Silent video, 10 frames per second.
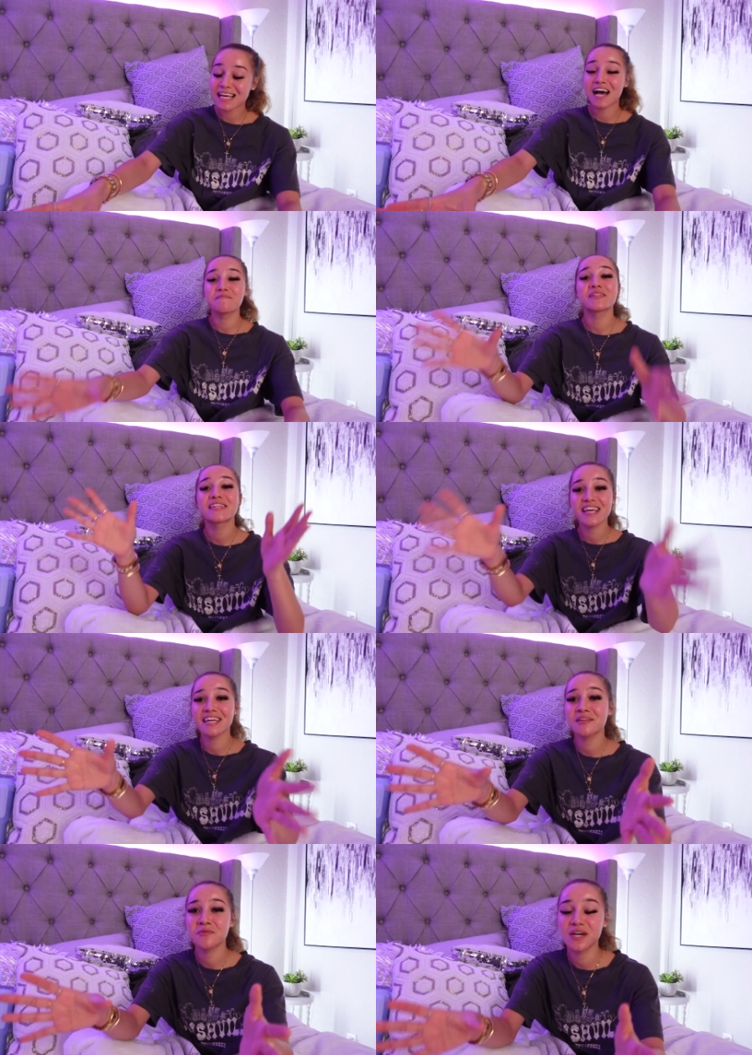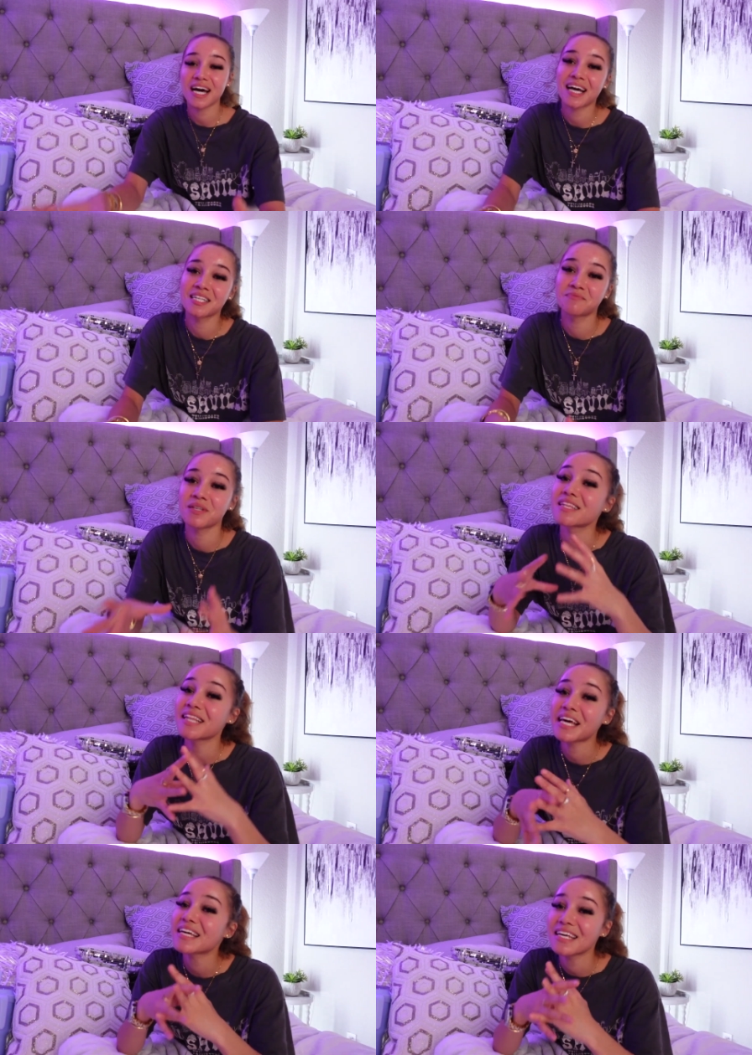I've been thanking you guys, but
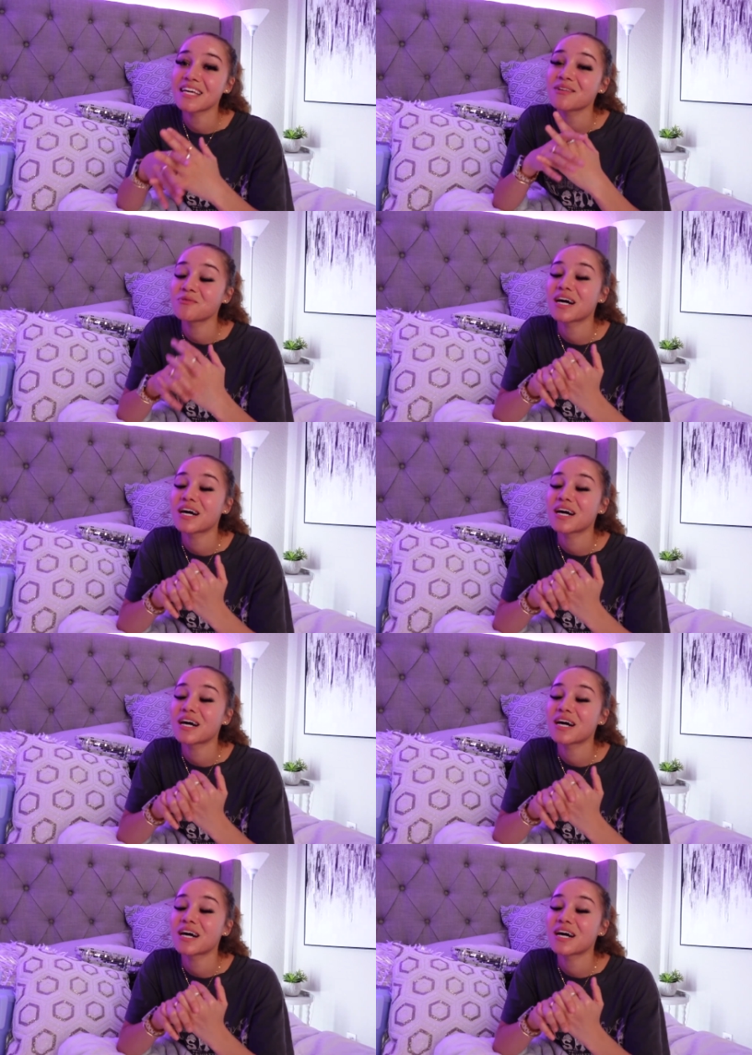thanking